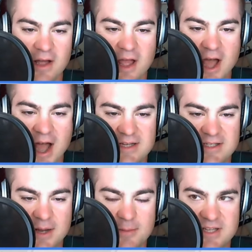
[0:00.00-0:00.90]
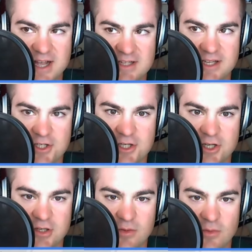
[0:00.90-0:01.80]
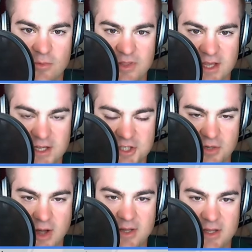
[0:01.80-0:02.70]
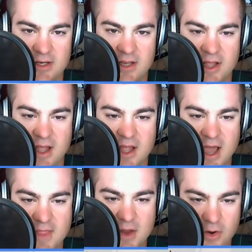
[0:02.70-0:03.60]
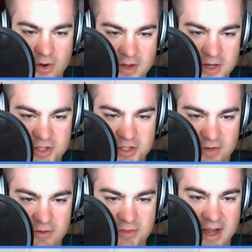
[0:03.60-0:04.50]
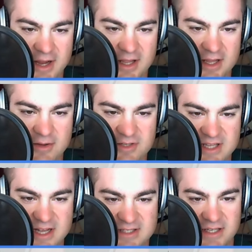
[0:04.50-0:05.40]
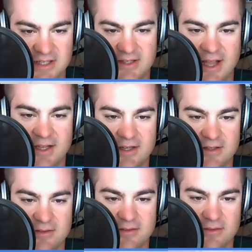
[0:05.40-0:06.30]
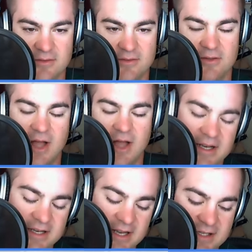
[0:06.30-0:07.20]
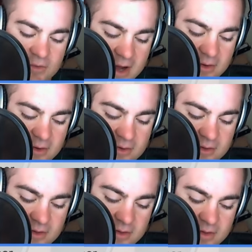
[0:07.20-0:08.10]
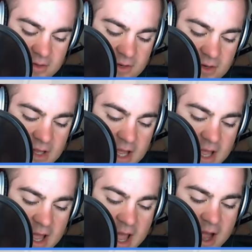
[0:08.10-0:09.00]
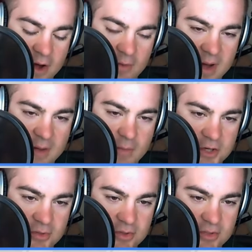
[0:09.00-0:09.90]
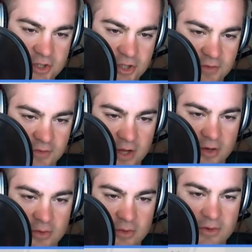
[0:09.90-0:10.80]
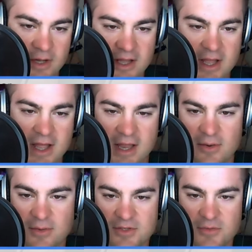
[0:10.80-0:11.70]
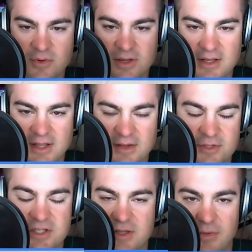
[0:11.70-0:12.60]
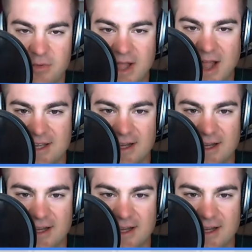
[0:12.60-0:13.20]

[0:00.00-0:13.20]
I set up Test Kitchen with Kitchen Puppet, and then wrote a bunch of server spec as I was testing like ideas around how my modules should flow, and it was just a blast. Like